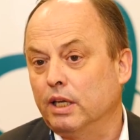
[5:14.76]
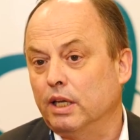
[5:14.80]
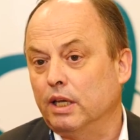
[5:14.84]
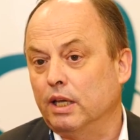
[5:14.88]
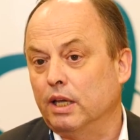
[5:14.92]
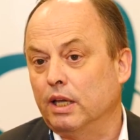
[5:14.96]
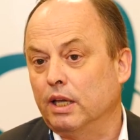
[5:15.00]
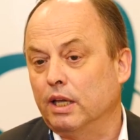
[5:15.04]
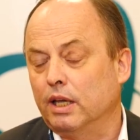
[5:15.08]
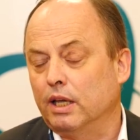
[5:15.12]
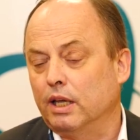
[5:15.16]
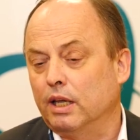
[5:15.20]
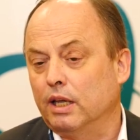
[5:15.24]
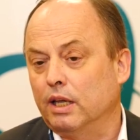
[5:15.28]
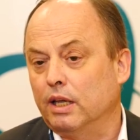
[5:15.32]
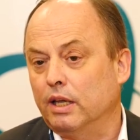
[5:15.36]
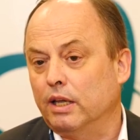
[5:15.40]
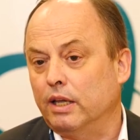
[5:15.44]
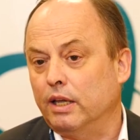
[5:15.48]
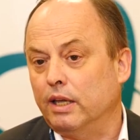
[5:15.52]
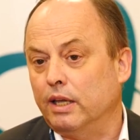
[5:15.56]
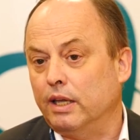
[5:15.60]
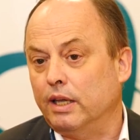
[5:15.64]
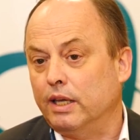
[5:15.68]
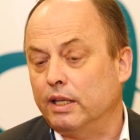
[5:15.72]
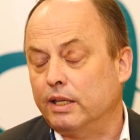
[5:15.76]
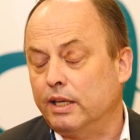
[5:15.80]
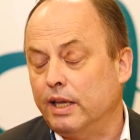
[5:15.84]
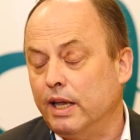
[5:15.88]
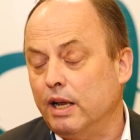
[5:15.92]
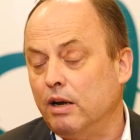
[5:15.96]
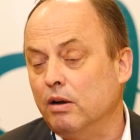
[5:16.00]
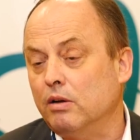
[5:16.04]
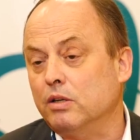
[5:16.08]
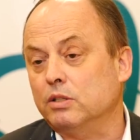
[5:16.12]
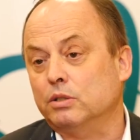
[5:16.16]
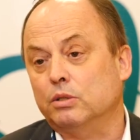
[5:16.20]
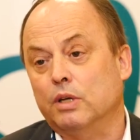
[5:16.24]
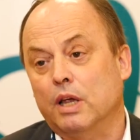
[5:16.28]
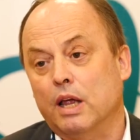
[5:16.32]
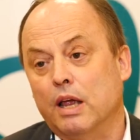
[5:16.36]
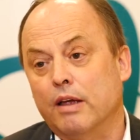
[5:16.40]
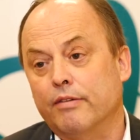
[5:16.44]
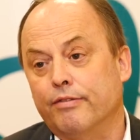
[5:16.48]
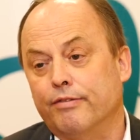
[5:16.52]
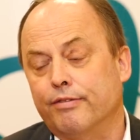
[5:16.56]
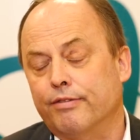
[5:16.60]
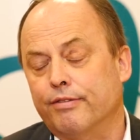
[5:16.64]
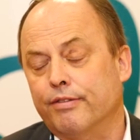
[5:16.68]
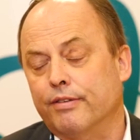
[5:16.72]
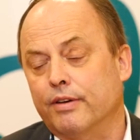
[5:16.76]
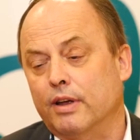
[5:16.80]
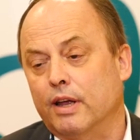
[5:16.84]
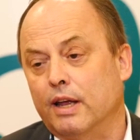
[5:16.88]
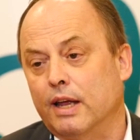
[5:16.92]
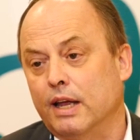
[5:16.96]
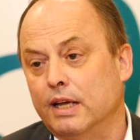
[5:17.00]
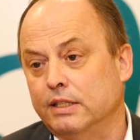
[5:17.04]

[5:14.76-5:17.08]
It can also have,